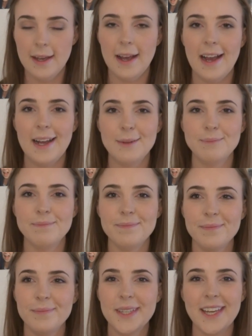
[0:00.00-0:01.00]
But
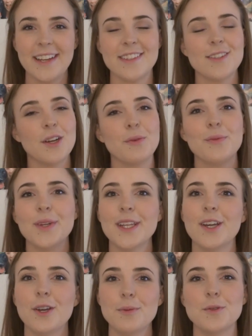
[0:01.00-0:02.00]
yeah, so I really
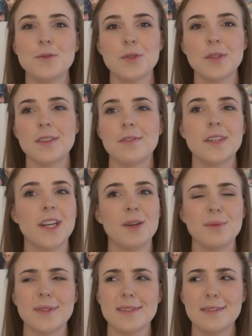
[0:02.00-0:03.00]
hope you enjoyed this video. It
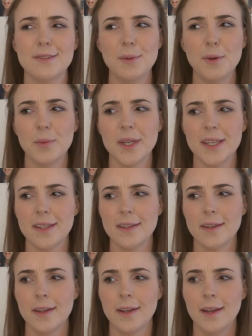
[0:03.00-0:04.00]
was super
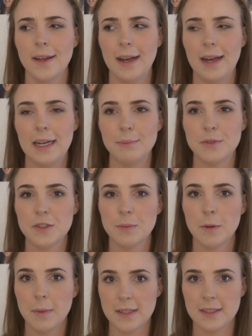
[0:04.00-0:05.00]
weird, super
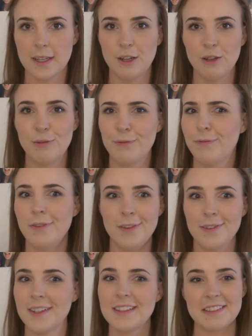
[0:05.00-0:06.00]
myself.
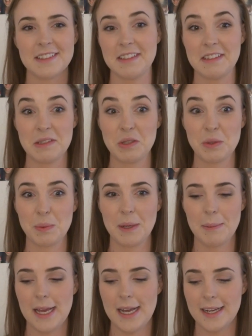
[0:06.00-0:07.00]
Because this is just what I
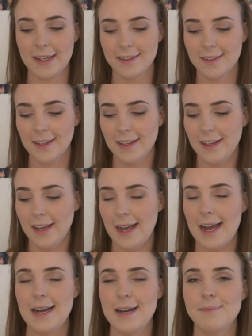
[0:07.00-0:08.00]
like.
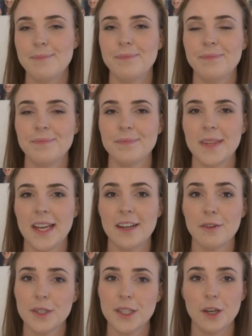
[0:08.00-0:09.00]
And I
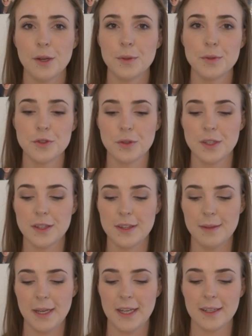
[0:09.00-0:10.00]
really hope you enjoyed the
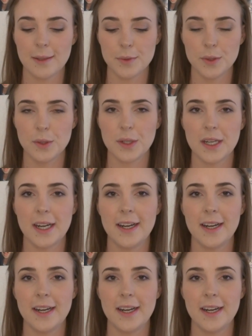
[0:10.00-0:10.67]
makeup look.